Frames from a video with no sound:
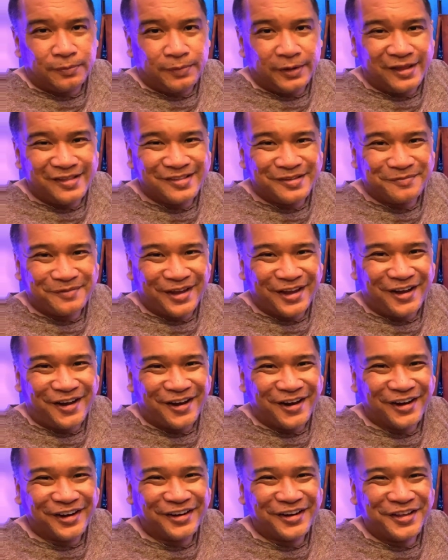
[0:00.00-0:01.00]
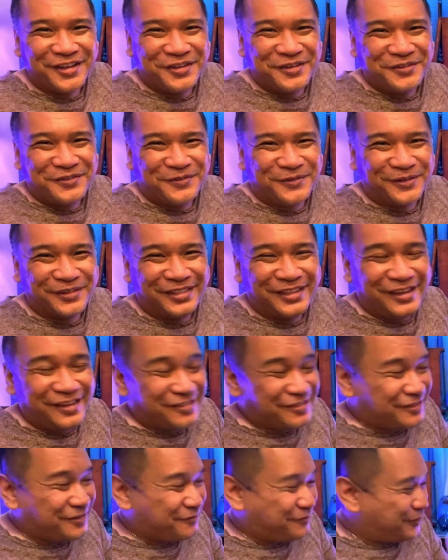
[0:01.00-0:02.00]
place in my heart for
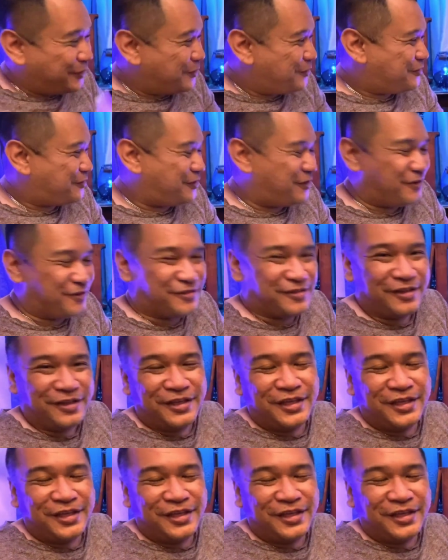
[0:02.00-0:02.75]
these diffusers.